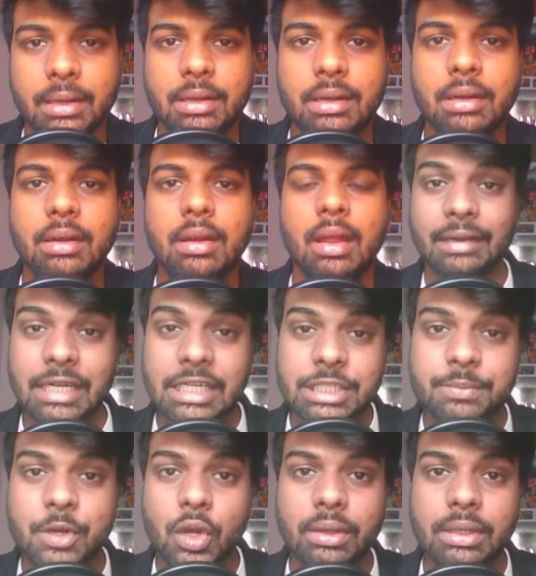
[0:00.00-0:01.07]
better, and
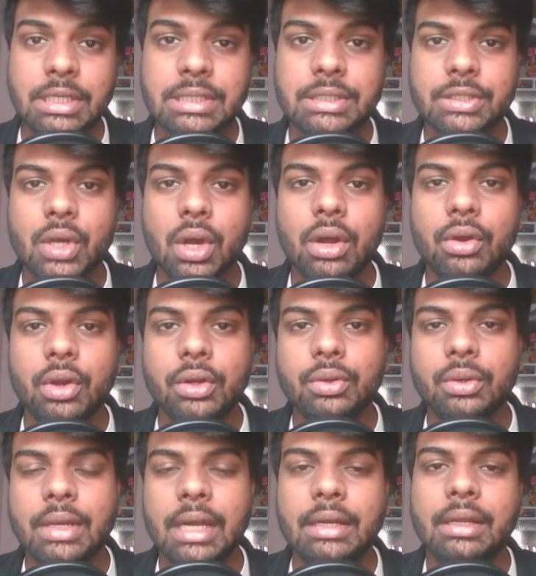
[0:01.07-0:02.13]
trust me on this, you're going
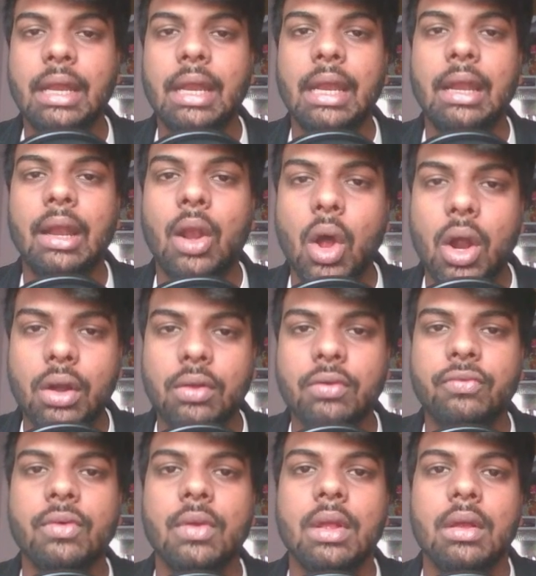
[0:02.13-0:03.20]
to get a lot
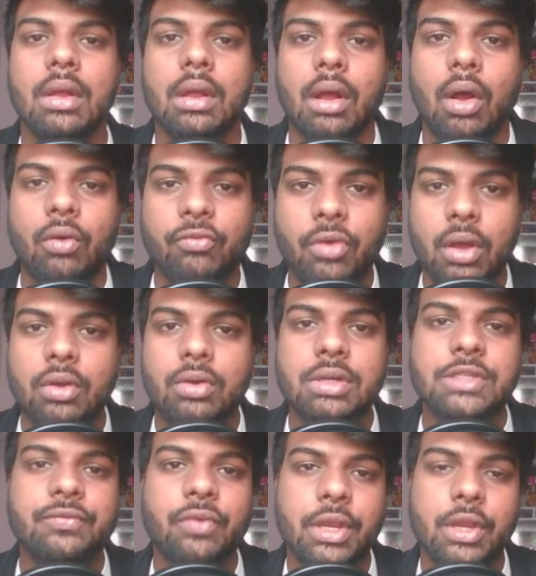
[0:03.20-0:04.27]
of
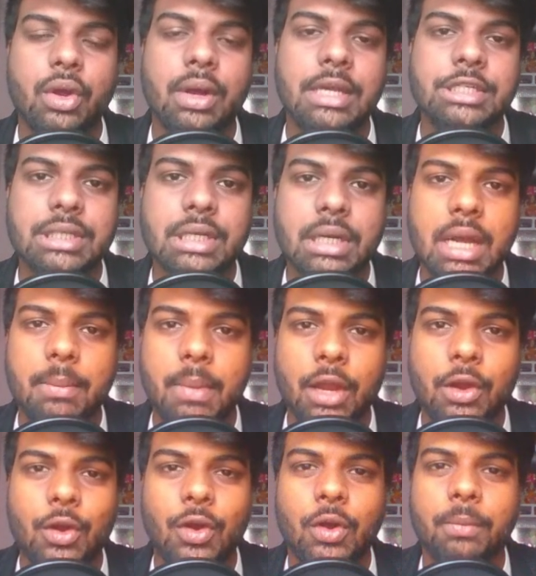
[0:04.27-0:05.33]
followers for your Instagram
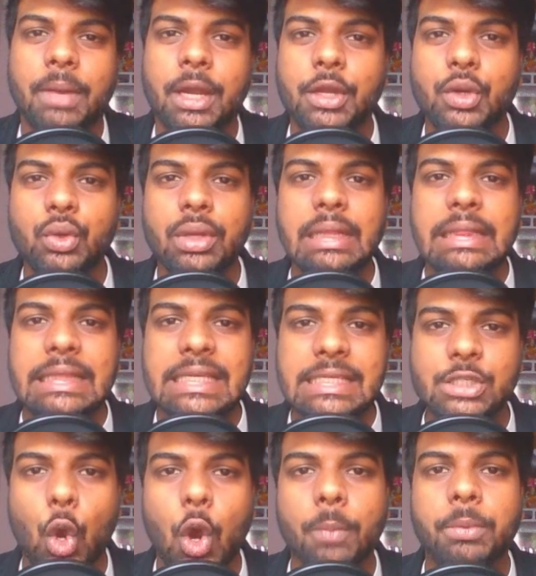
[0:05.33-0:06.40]
account by doing
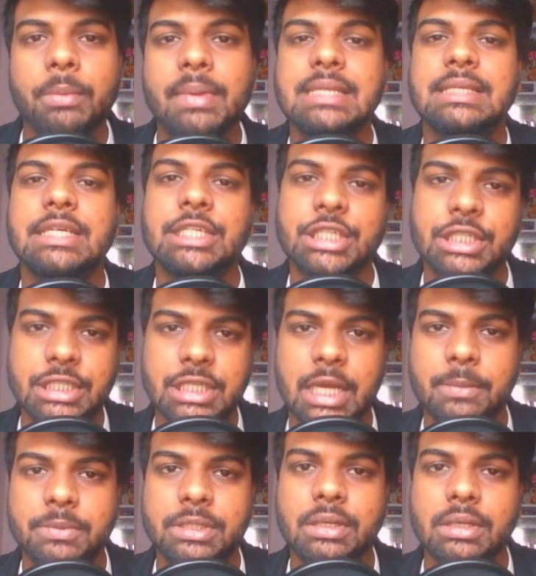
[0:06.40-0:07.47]
these optimization
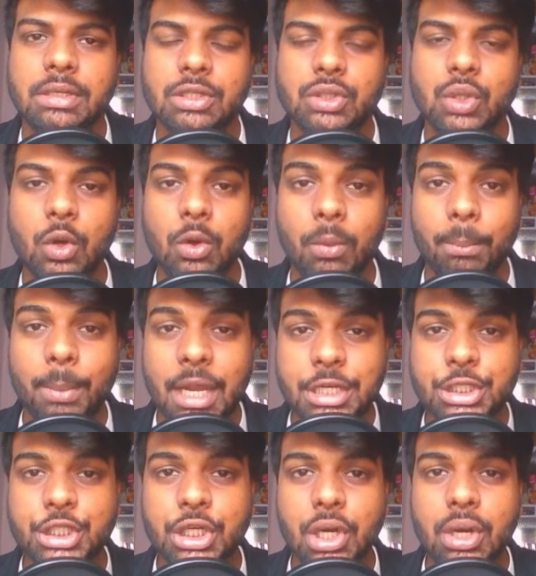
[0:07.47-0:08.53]
steps. So
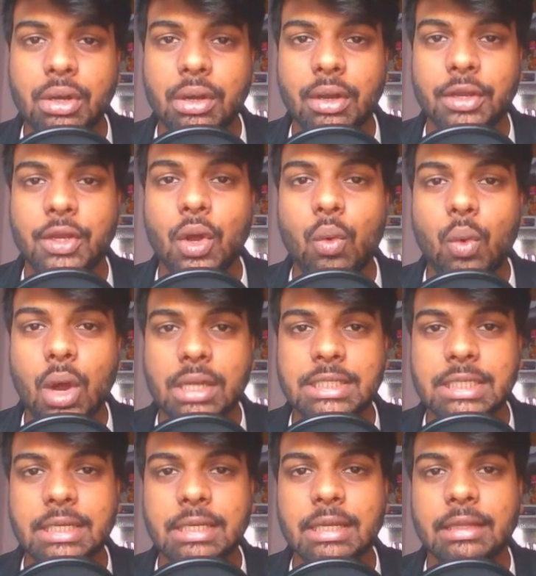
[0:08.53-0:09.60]
make sure you're
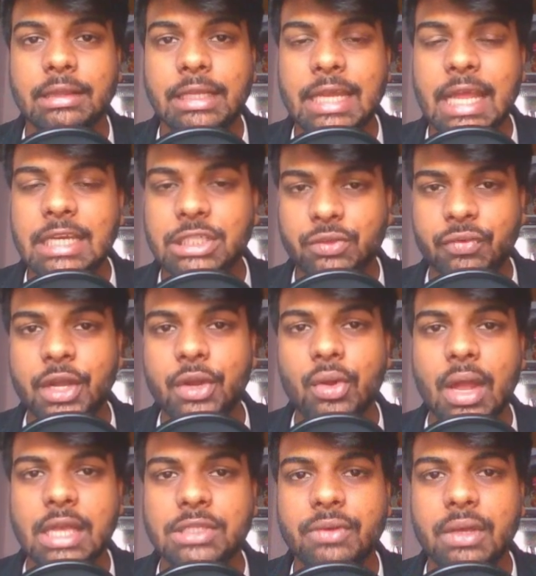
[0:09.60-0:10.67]
watching the next
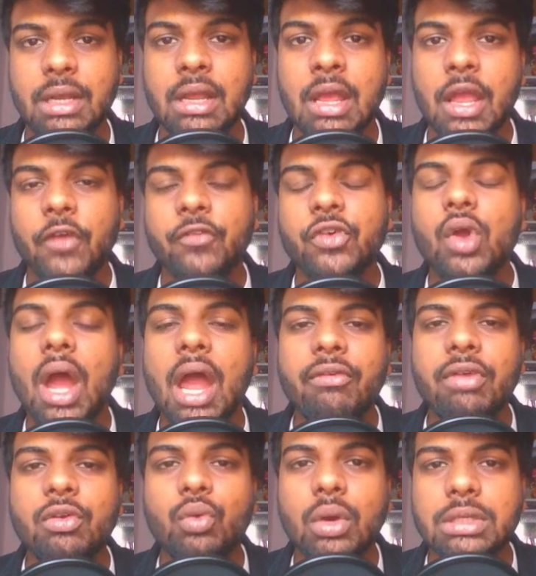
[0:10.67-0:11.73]
video as well. If you
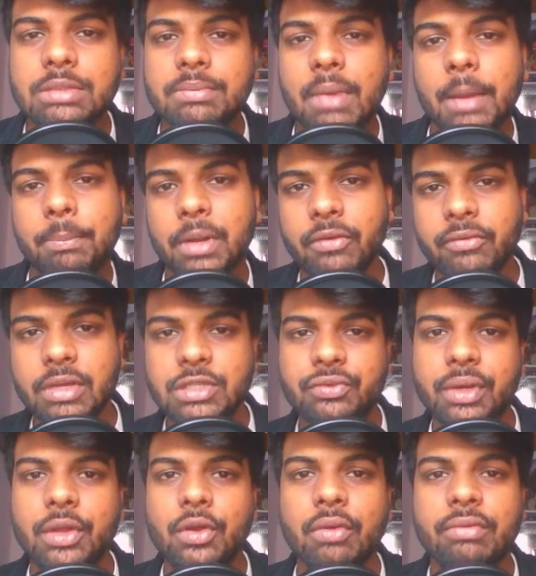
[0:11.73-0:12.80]
haven't watched my previous
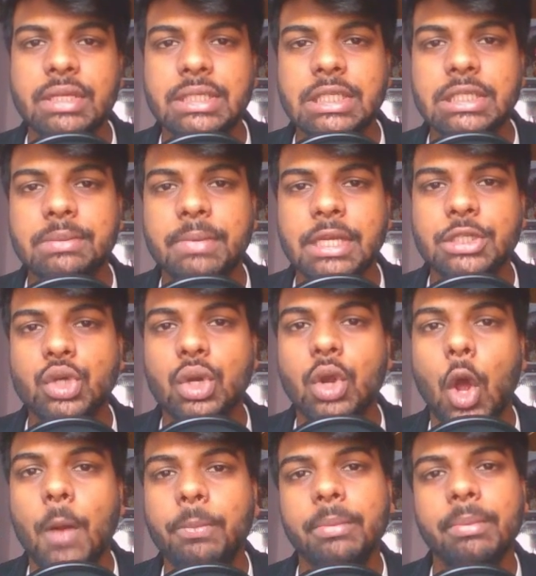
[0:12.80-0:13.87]
video, which is based
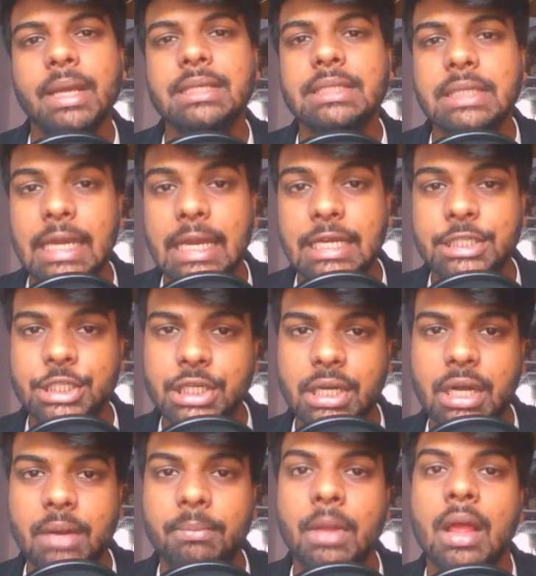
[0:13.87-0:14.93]
on optimizing
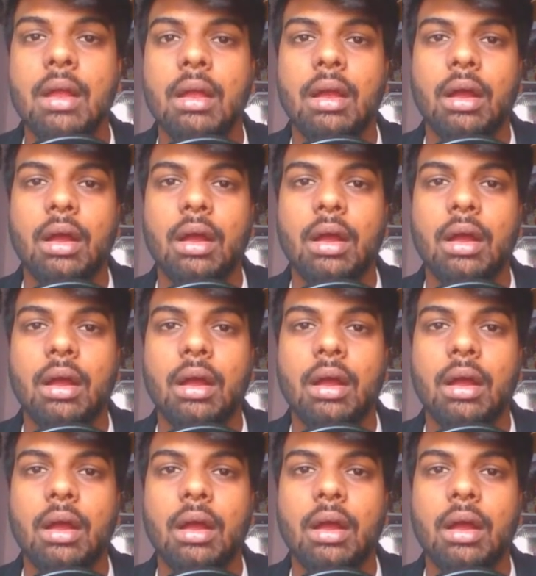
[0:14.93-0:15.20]
Instagram